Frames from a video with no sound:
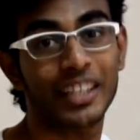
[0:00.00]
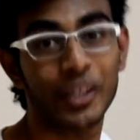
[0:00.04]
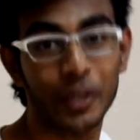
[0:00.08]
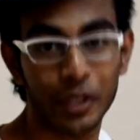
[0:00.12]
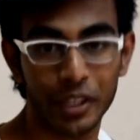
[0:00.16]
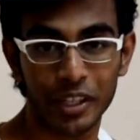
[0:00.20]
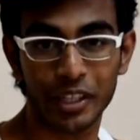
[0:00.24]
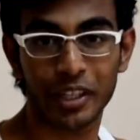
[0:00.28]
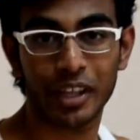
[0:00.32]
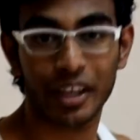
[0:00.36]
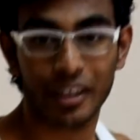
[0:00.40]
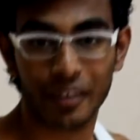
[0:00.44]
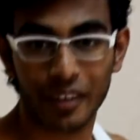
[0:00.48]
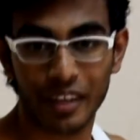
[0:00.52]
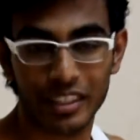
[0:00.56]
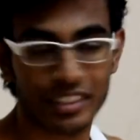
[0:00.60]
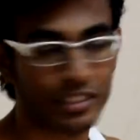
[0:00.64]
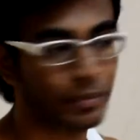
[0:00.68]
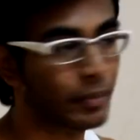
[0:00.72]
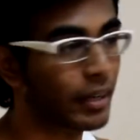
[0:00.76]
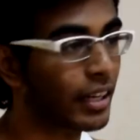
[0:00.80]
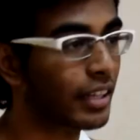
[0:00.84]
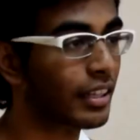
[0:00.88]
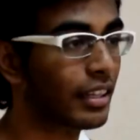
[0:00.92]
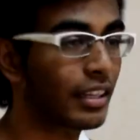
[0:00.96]
they're doing a crunch,
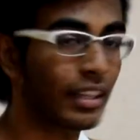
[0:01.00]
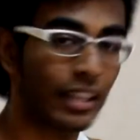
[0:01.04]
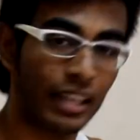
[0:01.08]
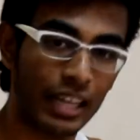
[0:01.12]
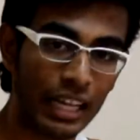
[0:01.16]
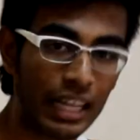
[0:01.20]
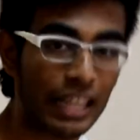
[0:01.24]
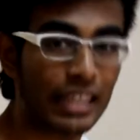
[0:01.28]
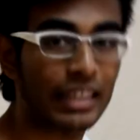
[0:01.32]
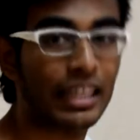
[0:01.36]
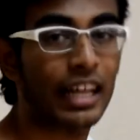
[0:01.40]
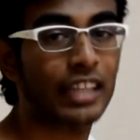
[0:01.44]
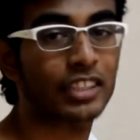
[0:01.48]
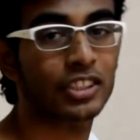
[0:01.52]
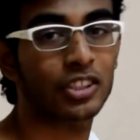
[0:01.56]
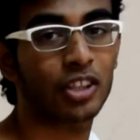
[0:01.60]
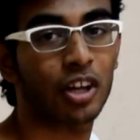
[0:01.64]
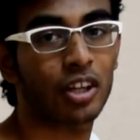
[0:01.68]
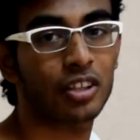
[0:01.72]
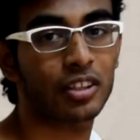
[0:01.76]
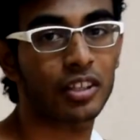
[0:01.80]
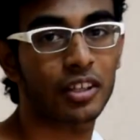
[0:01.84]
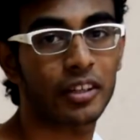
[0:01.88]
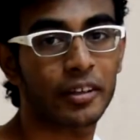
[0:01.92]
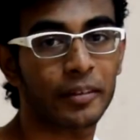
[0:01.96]
but that's
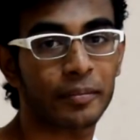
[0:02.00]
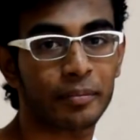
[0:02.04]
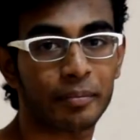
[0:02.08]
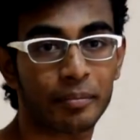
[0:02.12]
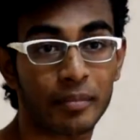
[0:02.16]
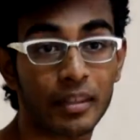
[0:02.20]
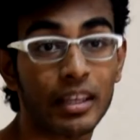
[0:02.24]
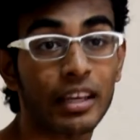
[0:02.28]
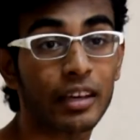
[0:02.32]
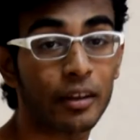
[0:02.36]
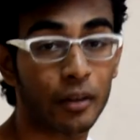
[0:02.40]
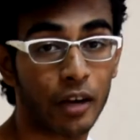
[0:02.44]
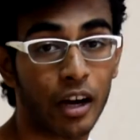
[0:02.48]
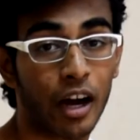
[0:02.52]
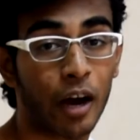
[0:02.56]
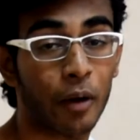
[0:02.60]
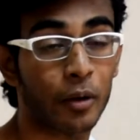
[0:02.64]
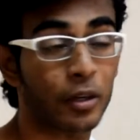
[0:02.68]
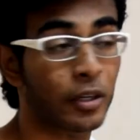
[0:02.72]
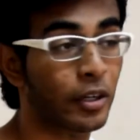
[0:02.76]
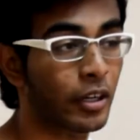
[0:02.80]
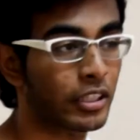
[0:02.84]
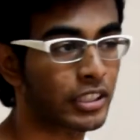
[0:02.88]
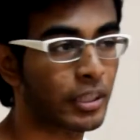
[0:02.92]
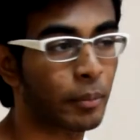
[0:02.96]
not how
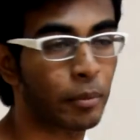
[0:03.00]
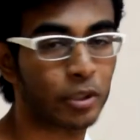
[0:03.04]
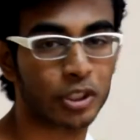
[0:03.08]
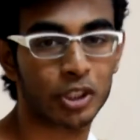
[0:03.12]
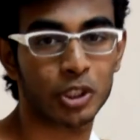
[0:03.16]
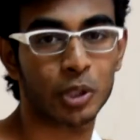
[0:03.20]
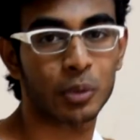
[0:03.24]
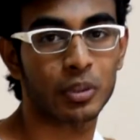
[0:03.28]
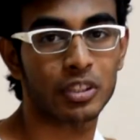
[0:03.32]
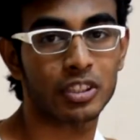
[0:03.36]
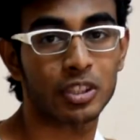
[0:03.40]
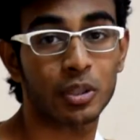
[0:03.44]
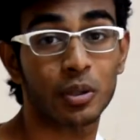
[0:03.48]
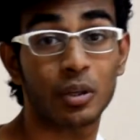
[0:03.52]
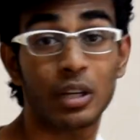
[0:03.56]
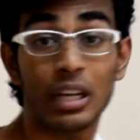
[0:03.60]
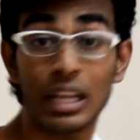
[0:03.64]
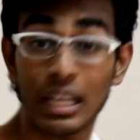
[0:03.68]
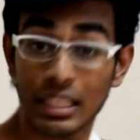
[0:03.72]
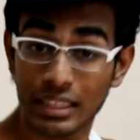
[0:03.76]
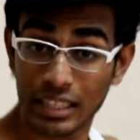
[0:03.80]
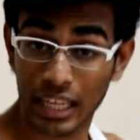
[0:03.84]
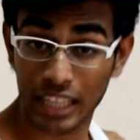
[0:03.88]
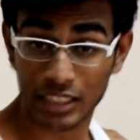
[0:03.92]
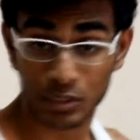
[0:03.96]
you're supposed to do it. So
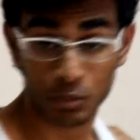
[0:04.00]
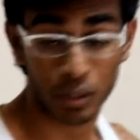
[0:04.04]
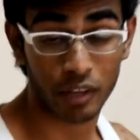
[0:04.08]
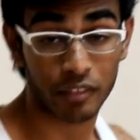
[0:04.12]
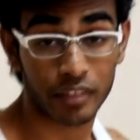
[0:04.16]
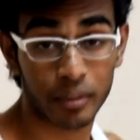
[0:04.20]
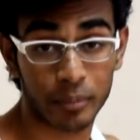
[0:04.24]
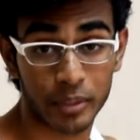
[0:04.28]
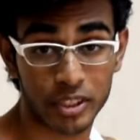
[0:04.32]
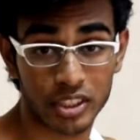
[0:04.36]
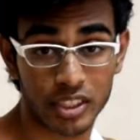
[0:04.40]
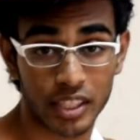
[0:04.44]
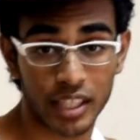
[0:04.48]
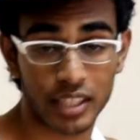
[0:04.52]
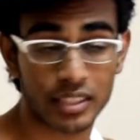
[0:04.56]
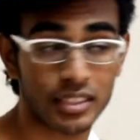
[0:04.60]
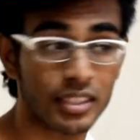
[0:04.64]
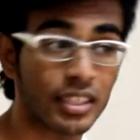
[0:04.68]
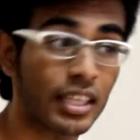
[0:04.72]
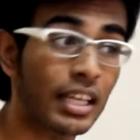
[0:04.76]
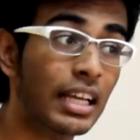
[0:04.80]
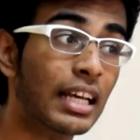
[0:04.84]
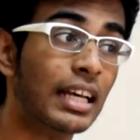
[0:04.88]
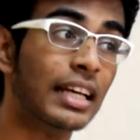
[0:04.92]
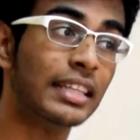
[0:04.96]
that's one of the mistakes.
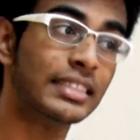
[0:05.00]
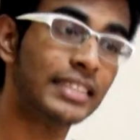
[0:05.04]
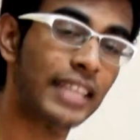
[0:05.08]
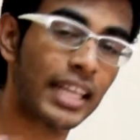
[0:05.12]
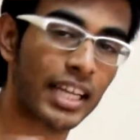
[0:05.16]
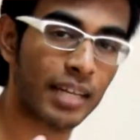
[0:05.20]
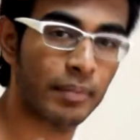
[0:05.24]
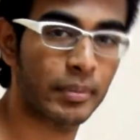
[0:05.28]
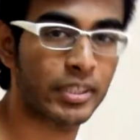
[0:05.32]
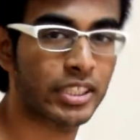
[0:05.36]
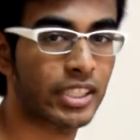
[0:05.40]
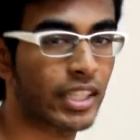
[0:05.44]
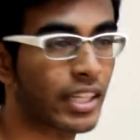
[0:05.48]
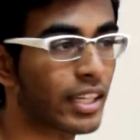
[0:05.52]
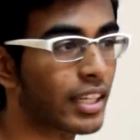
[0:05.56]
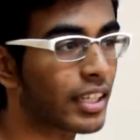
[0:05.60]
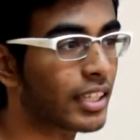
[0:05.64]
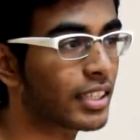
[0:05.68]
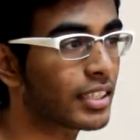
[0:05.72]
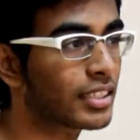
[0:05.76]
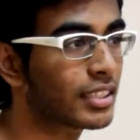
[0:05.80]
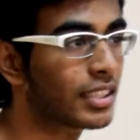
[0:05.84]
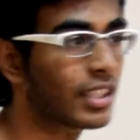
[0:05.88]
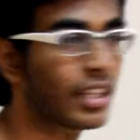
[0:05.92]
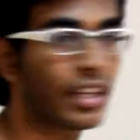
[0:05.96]
The second mistake
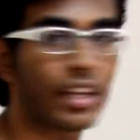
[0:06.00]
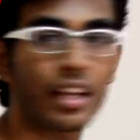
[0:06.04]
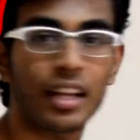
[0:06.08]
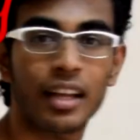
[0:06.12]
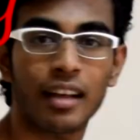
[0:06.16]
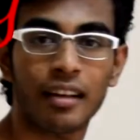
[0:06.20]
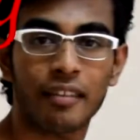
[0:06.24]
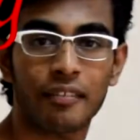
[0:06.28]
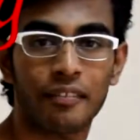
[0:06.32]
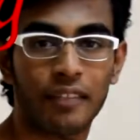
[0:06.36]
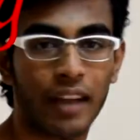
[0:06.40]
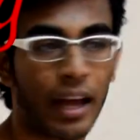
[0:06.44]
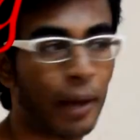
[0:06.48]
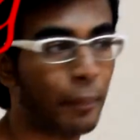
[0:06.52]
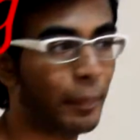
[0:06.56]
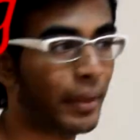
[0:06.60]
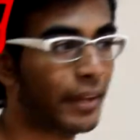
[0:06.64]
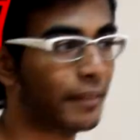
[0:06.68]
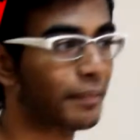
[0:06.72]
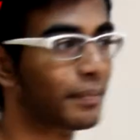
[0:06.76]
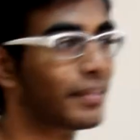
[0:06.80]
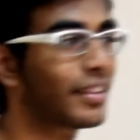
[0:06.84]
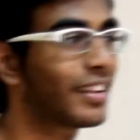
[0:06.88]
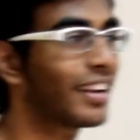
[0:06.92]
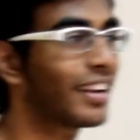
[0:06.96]
is flapping.